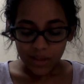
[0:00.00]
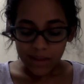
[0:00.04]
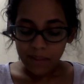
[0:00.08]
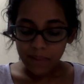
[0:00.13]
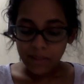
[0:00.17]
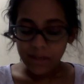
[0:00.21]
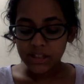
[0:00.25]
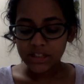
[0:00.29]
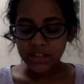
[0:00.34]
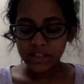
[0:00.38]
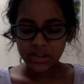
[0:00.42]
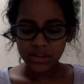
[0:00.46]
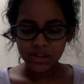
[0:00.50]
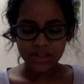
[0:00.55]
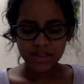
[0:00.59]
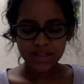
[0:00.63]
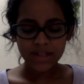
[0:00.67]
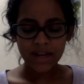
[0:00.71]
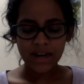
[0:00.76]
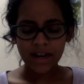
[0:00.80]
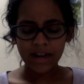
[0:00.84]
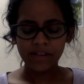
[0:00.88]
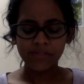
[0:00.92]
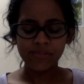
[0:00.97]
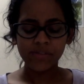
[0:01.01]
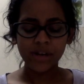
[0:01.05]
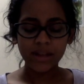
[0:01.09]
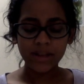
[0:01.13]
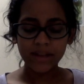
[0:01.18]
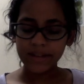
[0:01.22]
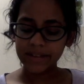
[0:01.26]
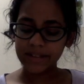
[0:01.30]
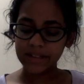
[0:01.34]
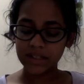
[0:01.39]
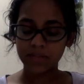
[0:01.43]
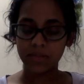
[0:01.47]
My tutor said I
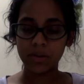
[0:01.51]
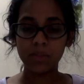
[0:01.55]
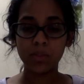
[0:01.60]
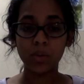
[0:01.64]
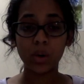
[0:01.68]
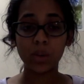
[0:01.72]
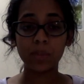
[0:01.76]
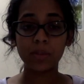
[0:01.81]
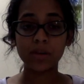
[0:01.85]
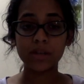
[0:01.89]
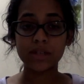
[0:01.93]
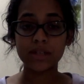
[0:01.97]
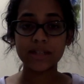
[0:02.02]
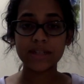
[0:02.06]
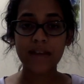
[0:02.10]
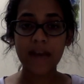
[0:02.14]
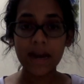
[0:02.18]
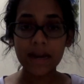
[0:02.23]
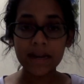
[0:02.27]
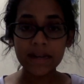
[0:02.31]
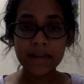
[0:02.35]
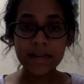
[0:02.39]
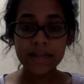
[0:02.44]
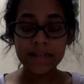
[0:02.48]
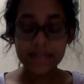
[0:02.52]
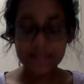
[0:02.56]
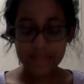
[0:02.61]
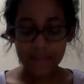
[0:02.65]
really need to be more precise.